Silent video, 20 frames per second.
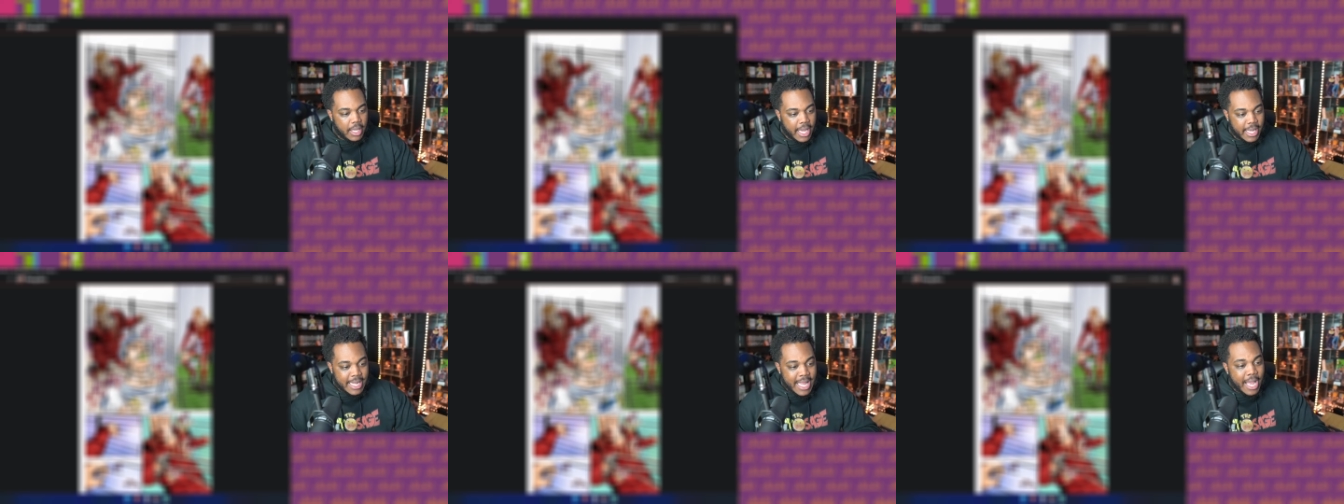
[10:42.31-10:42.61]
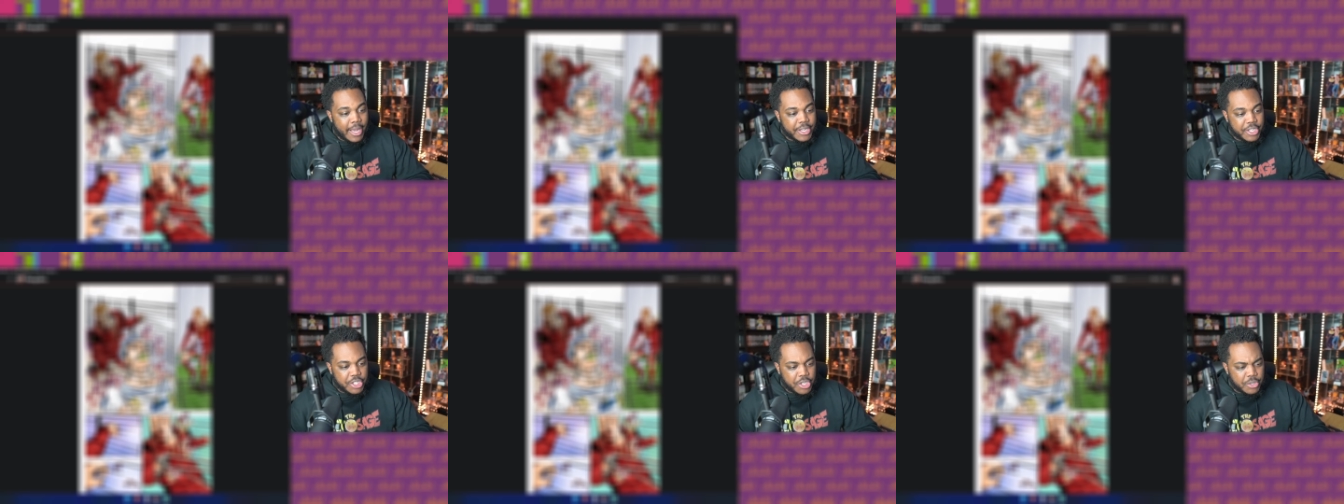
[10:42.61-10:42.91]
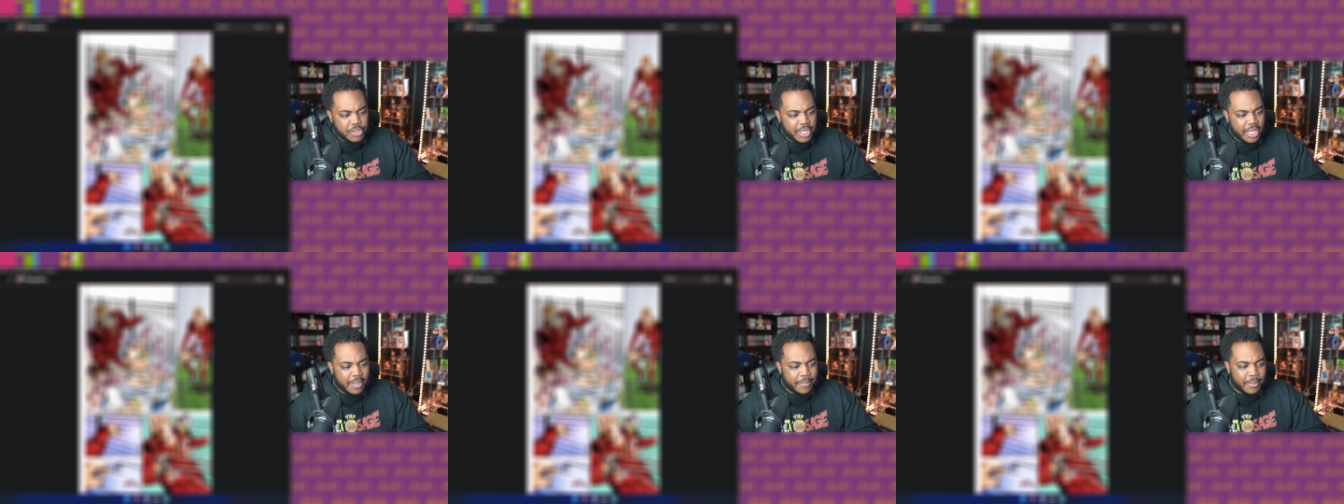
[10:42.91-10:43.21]
and now he's
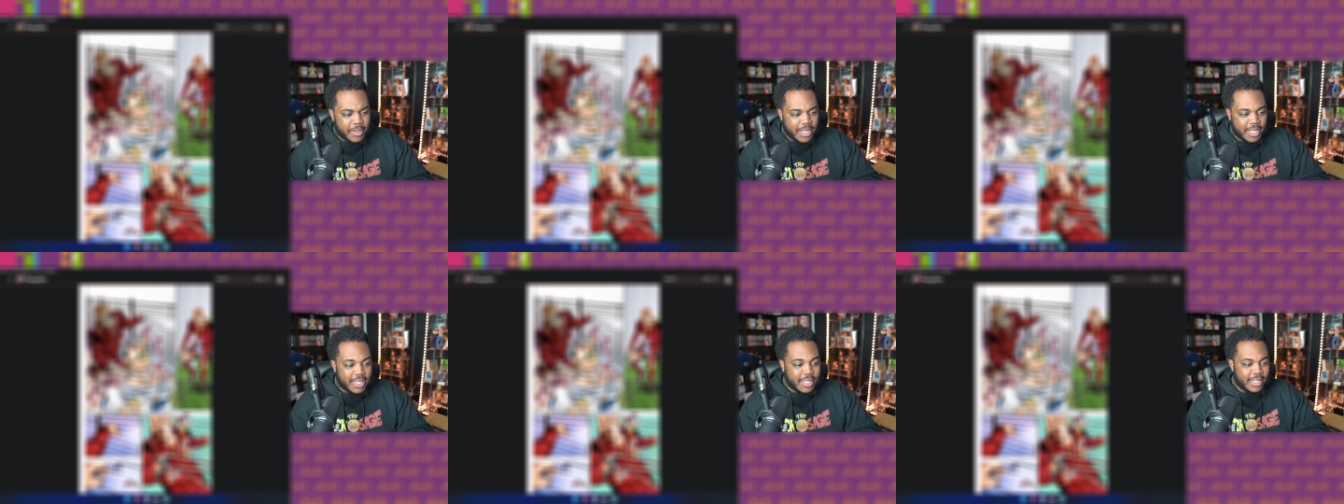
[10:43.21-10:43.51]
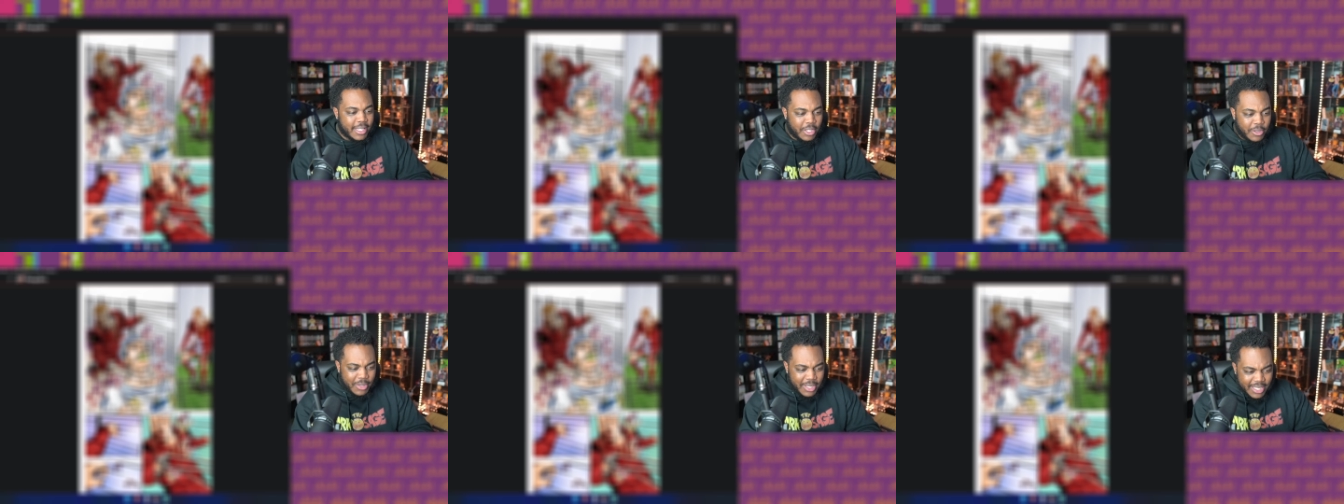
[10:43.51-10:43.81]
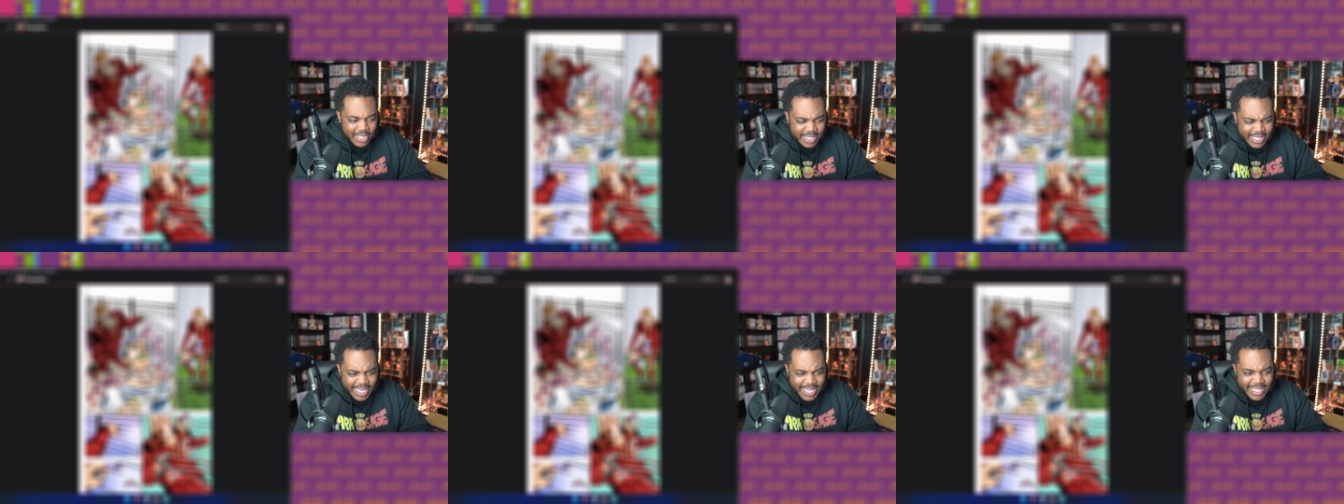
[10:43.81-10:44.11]
using it, but you can
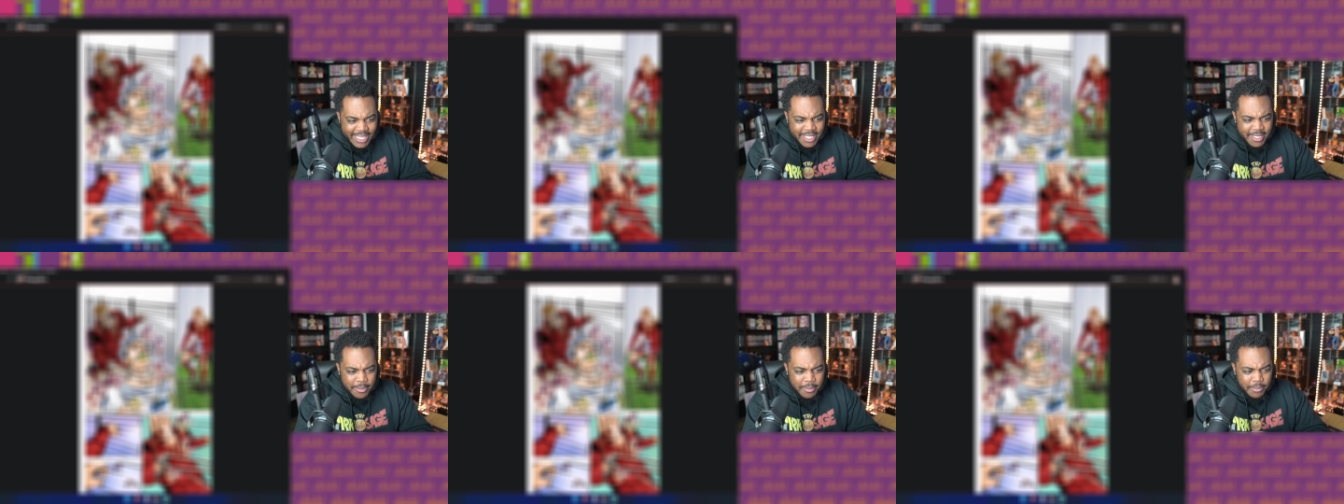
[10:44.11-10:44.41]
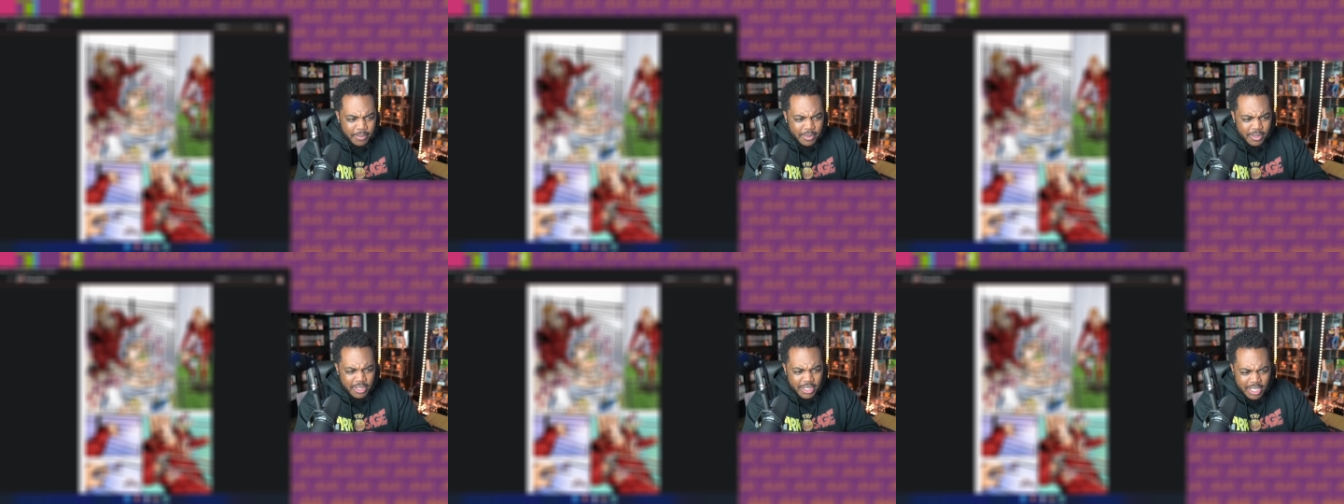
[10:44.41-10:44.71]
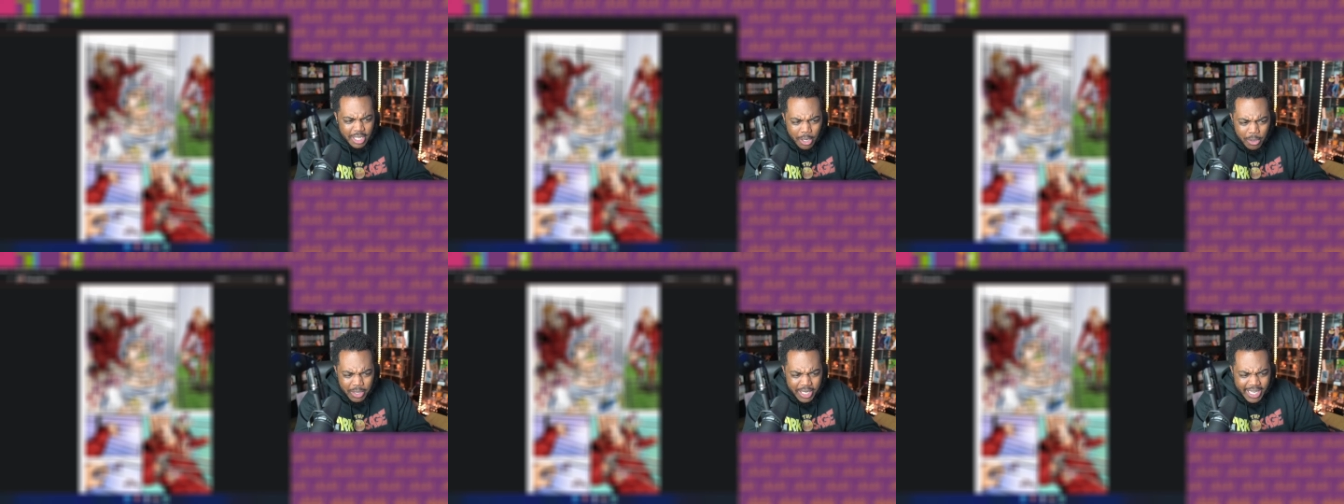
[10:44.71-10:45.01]
see it
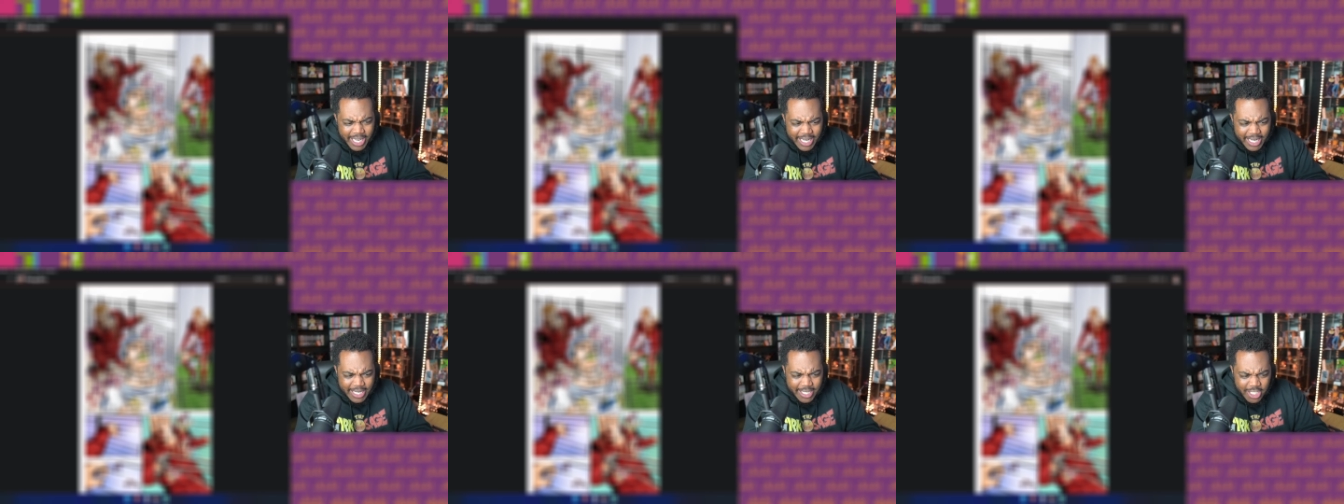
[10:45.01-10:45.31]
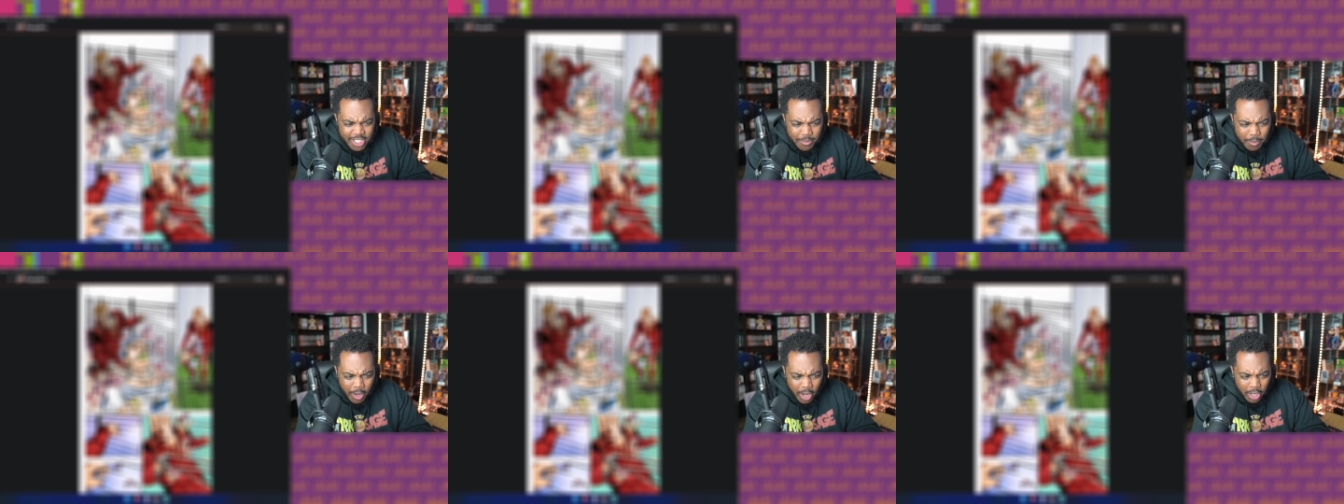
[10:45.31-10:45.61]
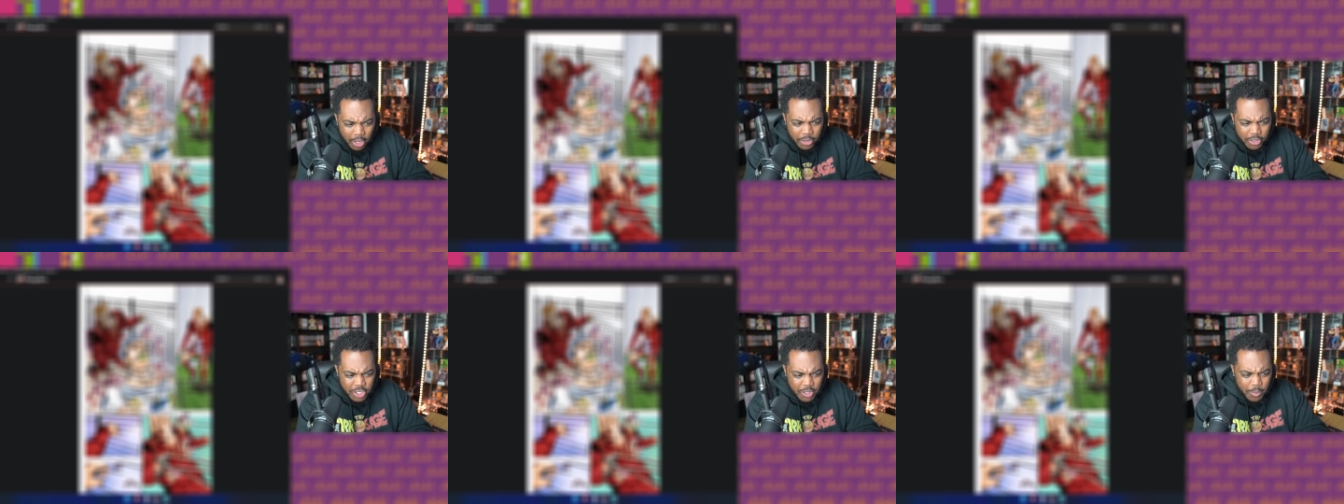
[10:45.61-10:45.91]
slowly getting
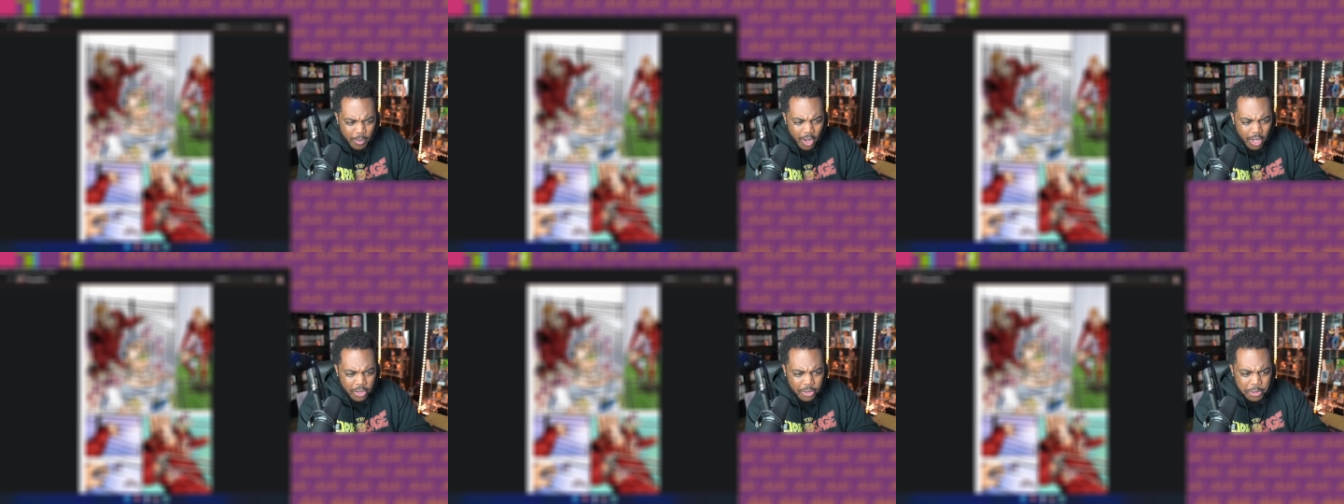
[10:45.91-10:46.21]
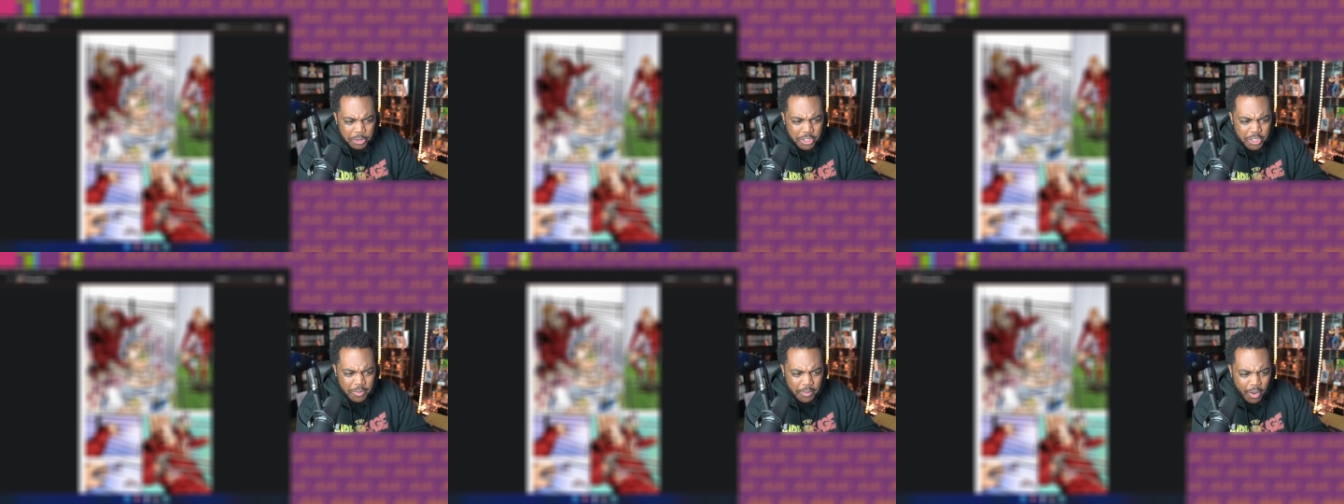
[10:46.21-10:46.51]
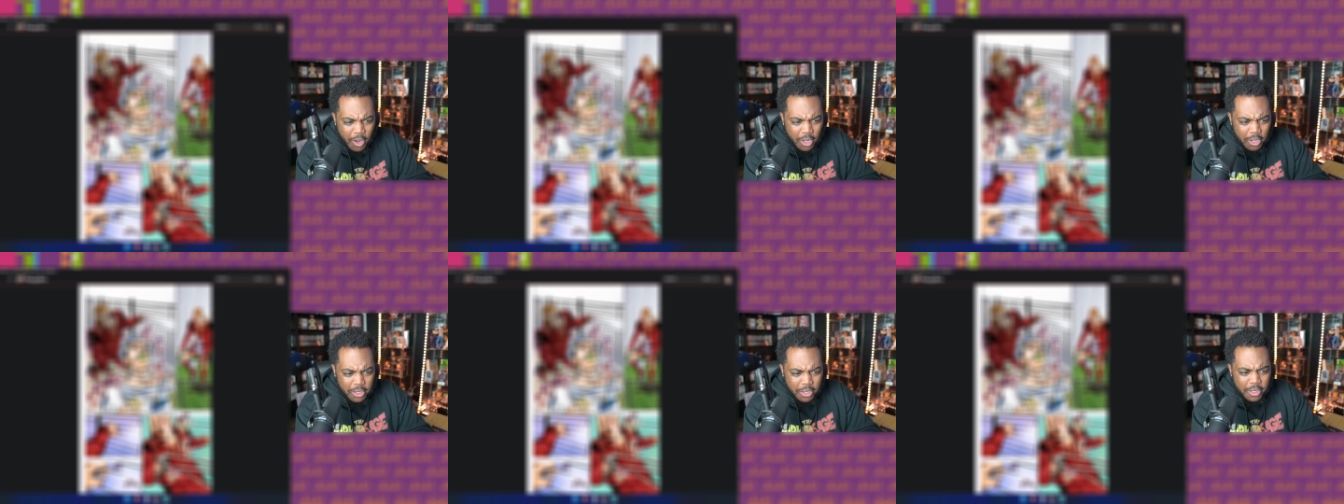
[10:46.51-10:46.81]
smaller, smaller, and
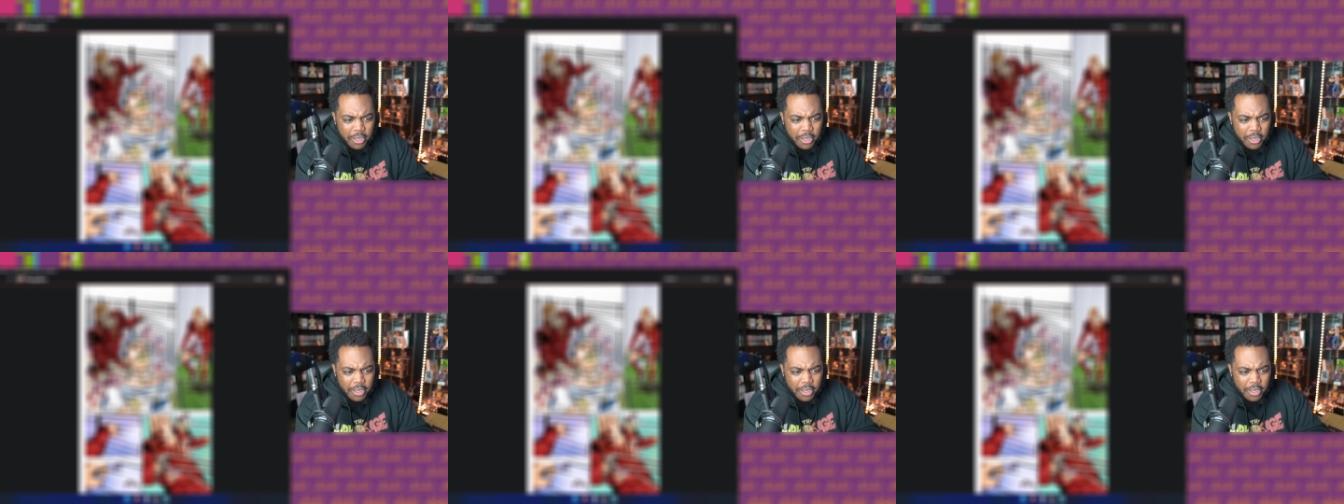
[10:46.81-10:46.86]
smaller.